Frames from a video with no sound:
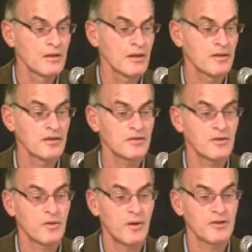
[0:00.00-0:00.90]
Then there's
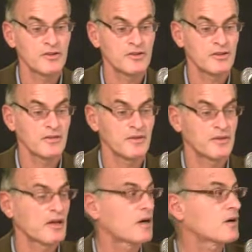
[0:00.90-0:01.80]
the question of
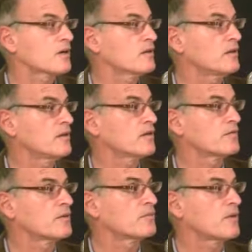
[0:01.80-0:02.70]
the targeting of the